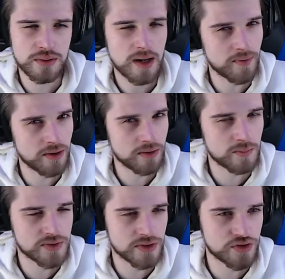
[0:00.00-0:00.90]
I'm not
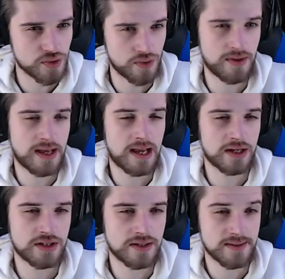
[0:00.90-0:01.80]
100% sure on that
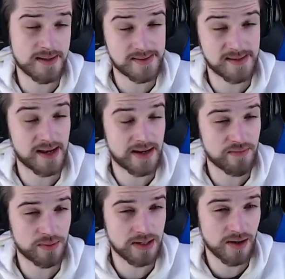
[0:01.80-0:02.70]
actually, because as I said, I
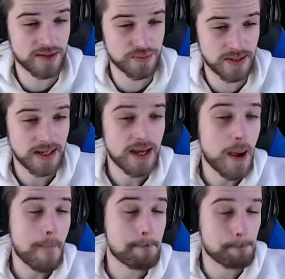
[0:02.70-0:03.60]
never really got into it,
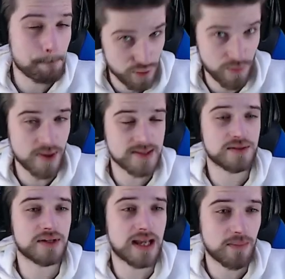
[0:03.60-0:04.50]
but it was a
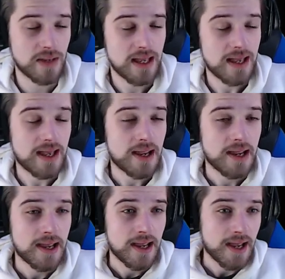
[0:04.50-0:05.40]
good game.
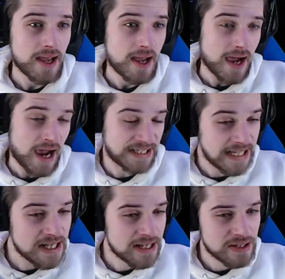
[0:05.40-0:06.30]
I
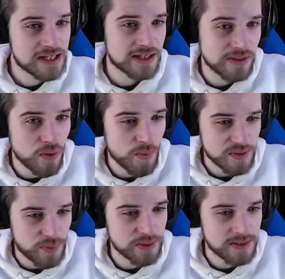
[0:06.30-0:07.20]
didn't initially know where to
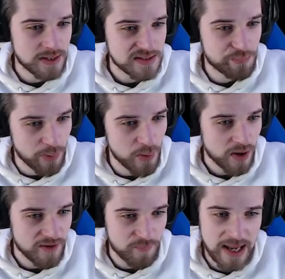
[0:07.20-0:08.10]
put this, but
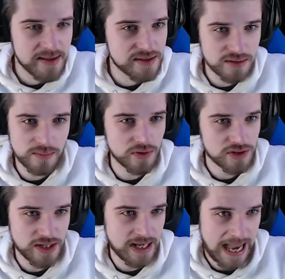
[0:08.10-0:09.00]
I've played it so
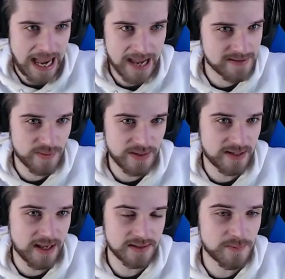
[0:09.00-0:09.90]
much, it has to be an
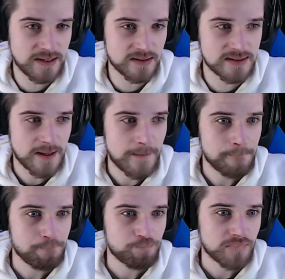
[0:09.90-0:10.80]
S, because
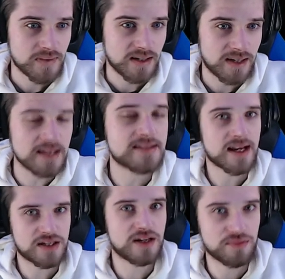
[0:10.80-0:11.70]
it's
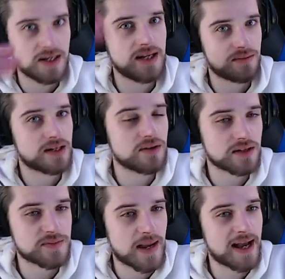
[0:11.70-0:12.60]
actually a really good
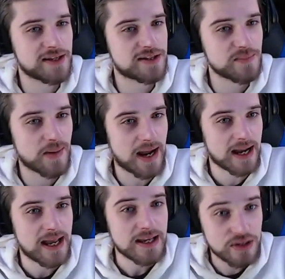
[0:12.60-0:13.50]
expansion pack.
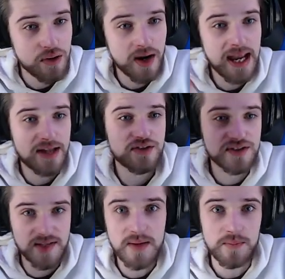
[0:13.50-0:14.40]
You can get your
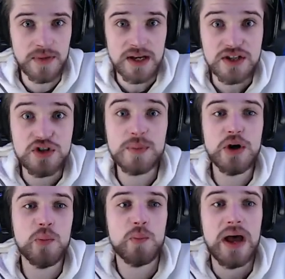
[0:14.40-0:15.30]
sim to
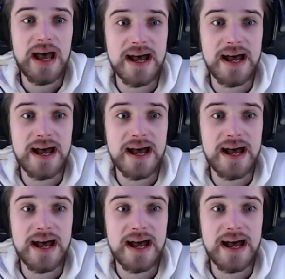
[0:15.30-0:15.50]
become a